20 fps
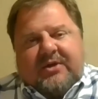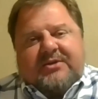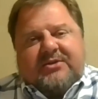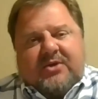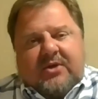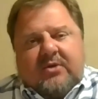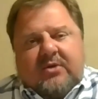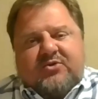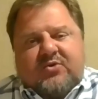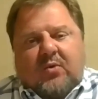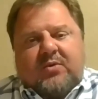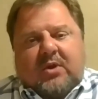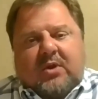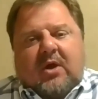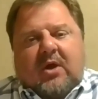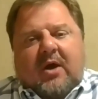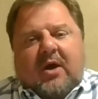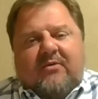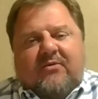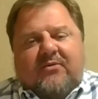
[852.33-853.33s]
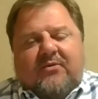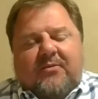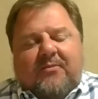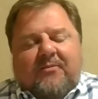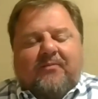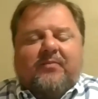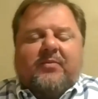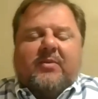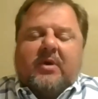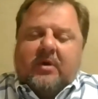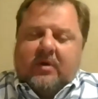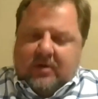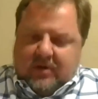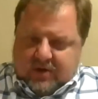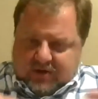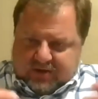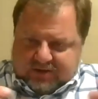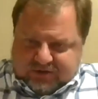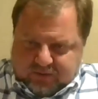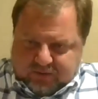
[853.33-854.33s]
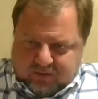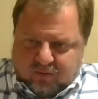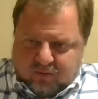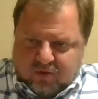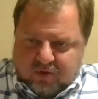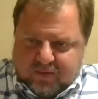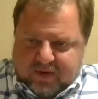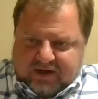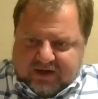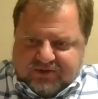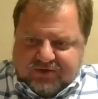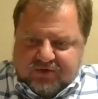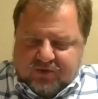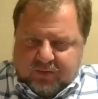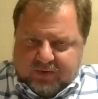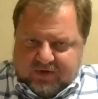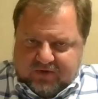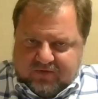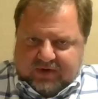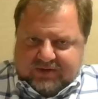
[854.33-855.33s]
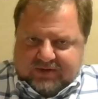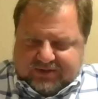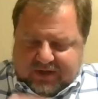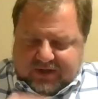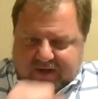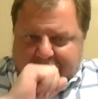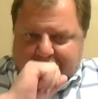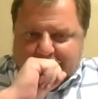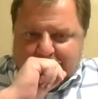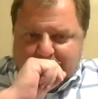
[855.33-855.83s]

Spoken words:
it's going to shorten the life. So we want to make sure that we address that.